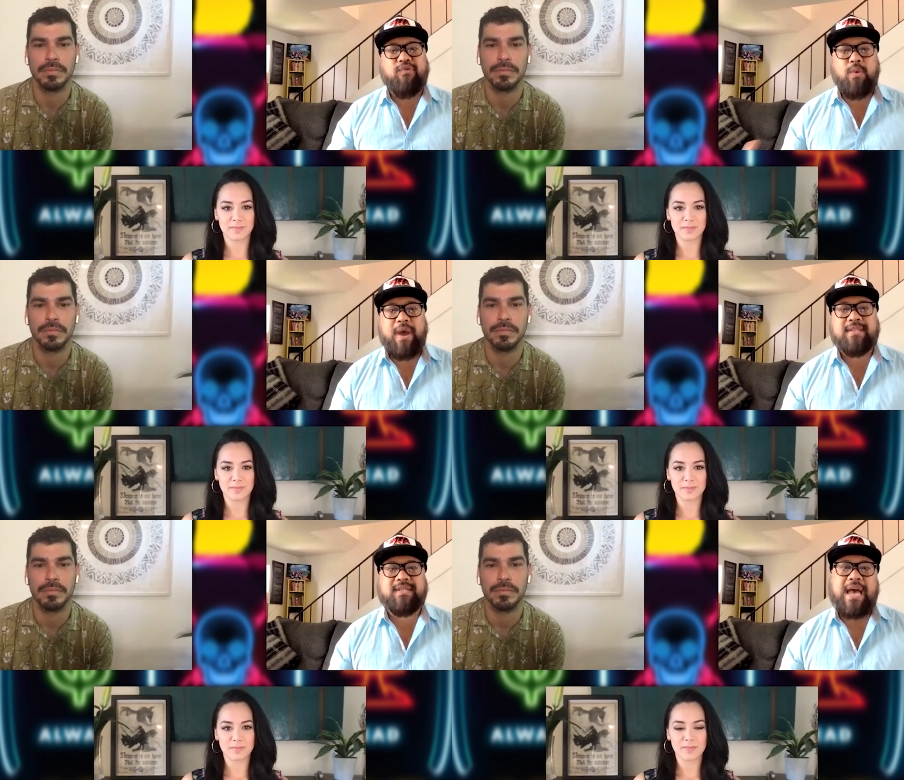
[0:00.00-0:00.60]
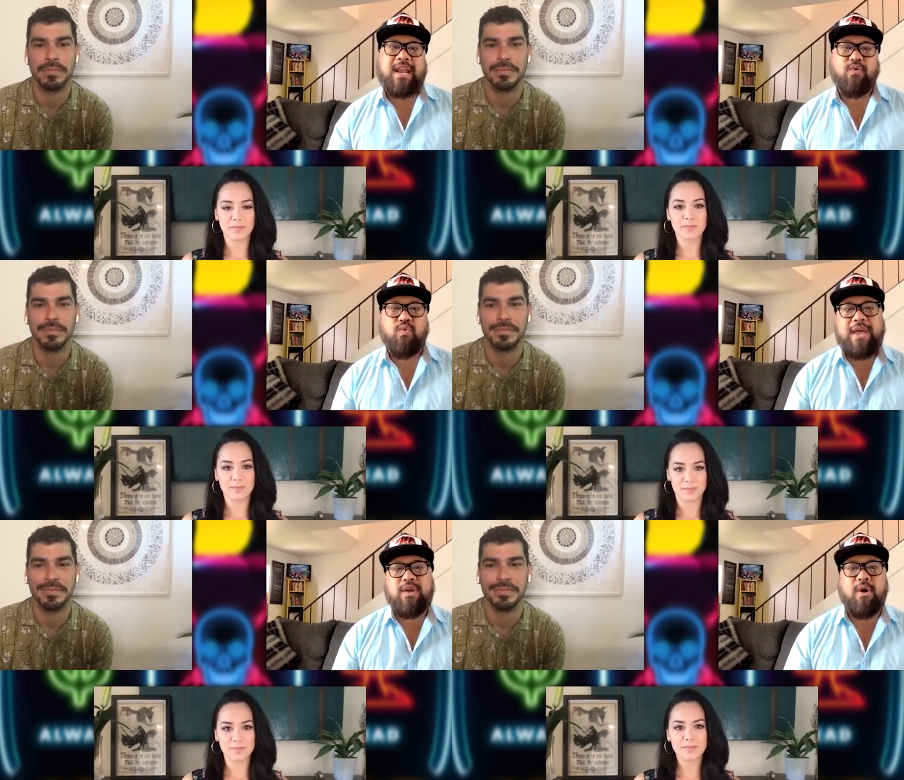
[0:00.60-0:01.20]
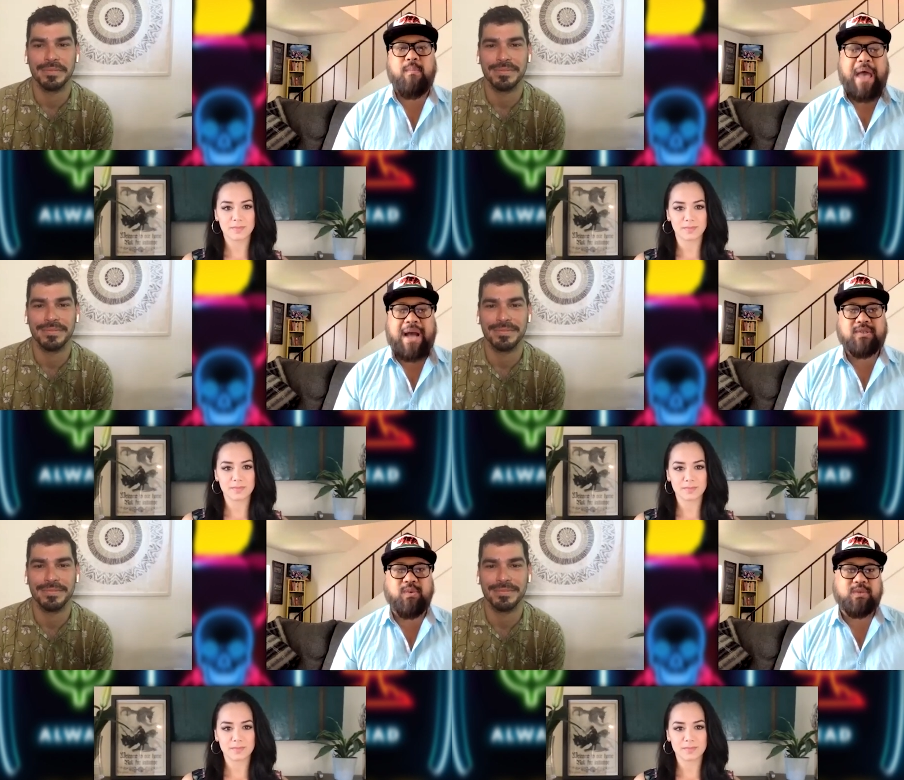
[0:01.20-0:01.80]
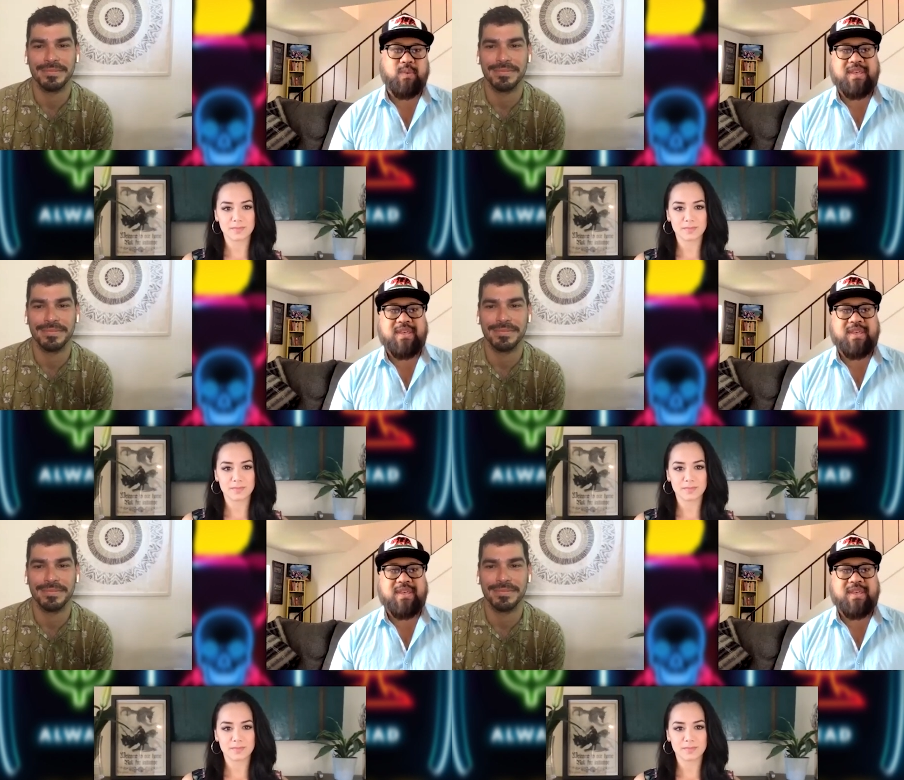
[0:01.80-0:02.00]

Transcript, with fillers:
Speaker 1: free reins to kind of create your own backstories